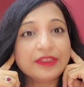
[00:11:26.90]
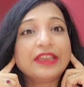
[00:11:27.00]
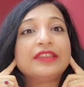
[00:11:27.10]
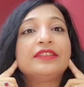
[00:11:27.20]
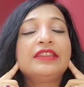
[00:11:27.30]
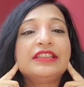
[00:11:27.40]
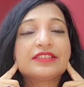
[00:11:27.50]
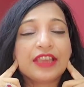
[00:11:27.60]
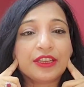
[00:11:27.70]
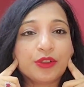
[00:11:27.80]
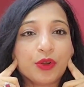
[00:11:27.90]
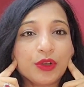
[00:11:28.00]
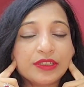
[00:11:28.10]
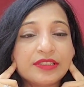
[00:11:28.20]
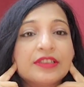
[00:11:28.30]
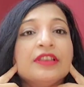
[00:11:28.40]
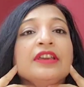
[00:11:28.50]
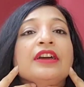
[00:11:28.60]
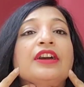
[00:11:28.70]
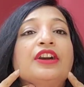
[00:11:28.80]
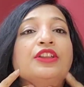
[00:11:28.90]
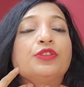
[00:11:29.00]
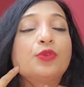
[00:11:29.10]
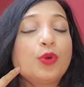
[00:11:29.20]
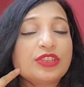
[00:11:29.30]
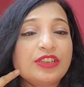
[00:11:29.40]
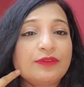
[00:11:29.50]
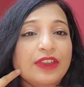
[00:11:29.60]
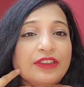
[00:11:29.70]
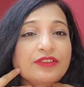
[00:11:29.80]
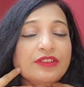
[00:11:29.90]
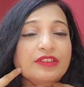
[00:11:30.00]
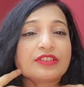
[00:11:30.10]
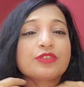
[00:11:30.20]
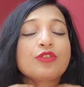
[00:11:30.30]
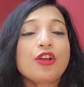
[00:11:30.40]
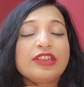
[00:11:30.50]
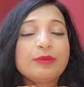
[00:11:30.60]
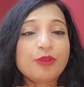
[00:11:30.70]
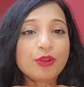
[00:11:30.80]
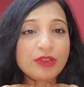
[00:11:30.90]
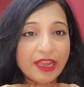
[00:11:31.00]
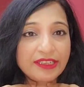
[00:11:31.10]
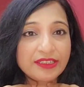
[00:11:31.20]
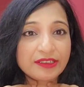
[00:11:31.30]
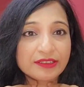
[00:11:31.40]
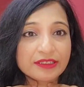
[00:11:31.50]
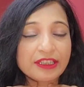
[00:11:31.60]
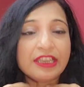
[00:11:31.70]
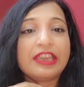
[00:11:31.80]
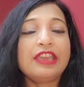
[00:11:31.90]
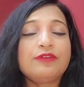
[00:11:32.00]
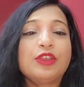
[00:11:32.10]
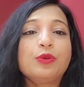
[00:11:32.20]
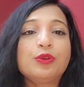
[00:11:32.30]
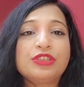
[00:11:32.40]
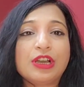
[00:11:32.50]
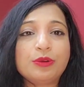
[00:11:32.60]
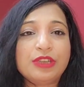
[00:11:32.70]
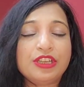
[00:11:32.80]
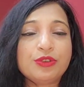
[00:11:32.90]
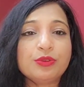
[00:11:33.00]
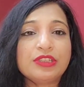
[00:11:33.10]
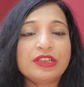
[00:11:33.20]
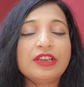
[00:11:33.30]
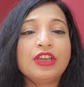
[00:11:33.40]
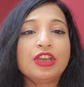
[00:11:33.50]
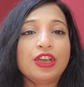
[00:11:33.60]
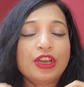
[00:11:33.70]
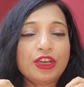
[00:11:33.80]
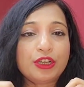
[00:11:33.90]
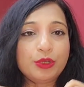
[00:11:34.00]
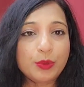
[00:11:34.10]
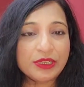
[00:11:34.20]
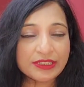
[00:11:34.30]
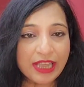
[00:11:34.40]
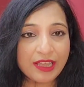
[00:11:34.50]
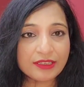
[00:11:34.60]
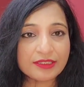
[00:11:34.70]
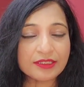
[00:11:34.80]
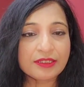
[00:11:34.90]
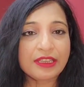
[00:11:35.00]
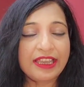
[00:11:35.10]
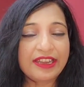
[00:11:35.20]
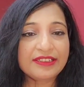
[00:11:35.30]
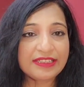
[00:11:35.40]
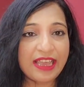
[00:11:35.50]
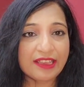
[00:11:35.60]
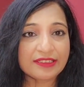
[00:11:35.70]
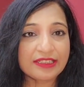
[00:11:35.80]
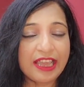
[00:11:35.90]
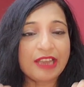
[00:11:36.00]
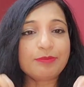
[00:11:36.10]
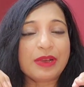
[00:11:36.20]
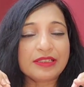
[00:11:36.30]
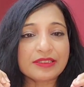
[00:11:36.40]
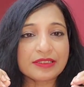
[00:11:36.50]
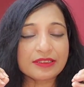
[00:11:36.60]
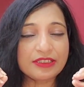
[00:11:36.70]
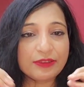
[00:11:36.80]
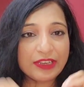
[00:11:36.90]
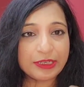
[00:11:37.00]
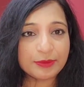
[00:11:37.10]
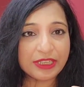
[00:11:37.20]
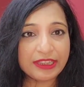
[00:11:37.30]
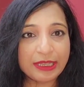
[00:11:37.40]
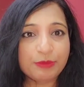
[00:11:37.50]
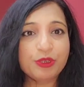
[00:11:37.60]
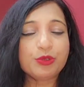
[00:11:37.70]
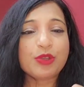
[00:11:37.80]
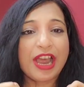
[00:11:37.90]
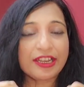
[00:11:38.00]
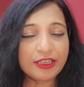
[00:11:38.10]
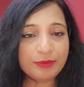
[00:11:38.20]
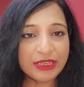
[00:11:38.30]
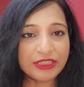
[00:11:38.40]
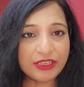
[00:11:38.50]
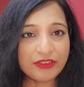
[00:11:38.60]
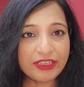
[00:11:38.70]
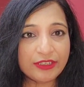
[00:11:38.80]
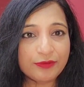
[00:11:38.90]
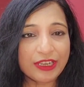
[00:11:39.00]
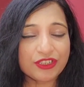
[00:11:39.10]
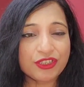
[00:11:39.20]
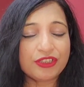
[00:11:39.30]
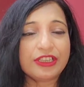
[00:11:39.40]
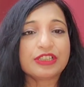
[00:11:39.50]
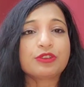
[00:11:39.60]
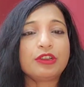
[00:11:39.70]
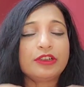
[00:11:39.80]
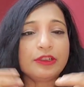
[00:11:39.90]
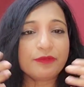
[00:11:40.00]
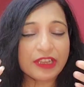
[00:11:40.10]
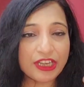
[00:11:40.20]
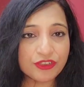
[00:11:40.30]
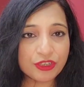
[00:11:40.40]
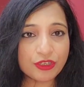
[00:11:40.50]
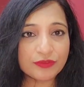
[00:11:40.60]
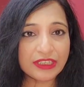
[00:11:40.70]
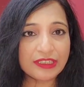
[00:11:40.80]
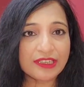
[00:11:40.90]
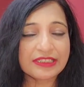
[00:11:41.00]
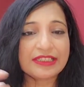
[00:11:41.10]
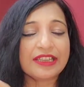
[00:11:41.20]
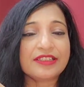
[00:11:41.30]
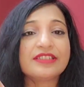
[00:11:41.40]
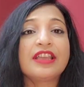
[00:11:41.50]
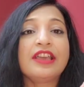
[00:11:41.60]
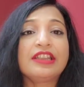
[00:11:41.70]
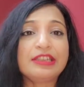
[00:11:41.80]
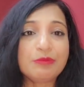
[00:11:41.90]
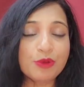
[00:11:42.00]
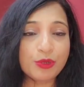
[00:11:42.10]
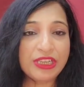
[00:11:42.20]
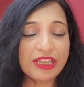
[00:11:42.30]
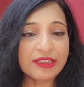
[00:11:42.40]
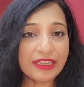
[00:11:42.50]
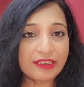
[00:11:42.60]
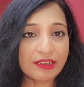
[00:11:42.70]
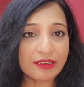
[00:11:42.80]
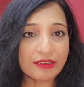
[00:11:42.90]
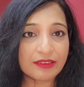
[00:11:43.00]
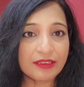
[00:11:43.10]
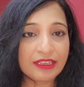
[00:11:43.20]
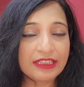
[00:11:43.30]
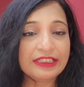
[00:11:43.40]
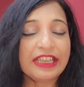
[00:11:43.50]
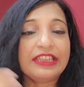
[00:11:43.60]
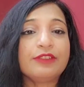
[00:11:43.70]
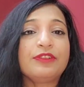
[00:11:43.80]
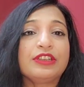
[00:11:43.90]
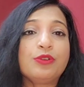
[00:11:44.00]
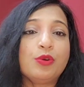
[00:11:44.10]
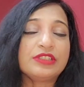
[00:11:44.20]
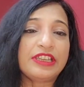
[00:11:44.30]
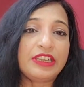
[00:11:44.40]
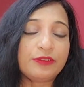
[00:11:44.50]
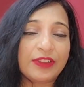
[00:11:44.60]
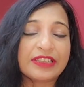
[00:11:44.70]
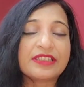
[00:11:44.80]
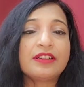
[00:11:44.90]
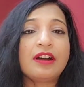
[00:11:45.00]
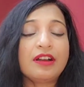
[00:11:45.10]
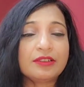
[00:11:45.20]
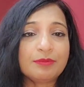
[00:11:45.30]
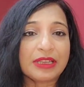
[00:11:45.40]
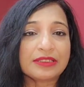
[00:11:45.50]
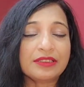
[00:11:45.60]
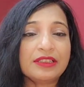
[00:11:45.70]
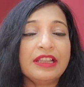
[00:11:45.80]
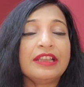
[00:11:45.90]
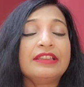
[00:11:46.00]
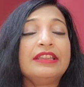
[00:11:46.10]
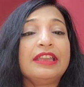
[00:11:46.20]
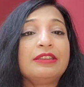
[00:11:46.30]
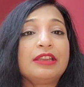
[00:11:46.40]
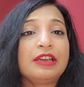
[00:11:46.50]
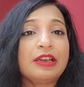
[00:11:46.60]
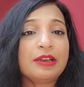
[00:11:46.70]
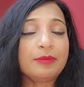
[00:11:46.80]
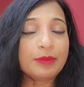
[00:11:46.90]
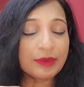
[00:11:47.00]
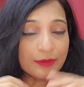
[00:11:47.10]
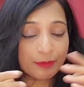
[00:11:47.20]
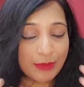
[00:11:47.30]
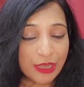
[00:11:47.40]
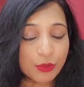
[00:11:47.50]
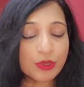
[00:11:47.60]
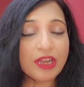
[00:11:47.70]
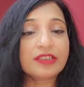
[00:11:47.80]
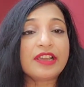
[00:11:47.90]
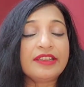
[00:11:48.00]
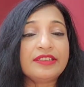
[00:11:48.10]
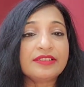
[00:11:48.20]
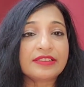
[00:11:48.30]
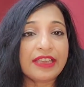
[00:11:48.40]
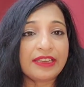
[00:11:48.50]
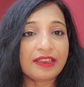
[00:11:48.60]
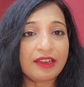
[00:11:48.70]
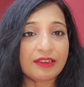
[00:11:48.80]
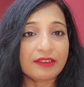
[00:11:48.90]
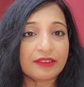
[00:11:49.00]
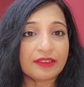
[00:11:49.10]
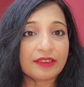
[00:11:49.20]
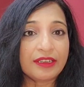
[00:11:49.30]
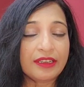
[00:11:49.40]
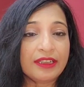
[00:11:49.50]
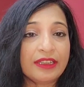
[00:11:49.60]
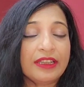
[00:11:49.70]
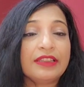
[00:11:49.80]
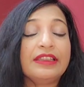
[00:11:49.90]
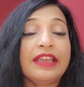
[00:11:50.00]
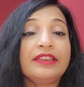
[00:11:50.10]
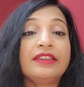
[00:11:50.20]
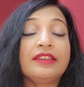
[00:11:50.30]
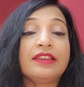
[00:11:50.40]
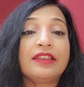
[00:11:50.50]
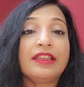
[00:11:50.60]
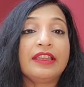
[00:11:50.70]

Then these can cause throat infections, chronic bronchitis. If they go down into the lower sacs, air sacs, and pus develops in them due to added bacterial infection, there is solidification of the lungs, that is pneumonia can occur. Then if it goes and infects the heart muscle, then myocarditis can occur. Then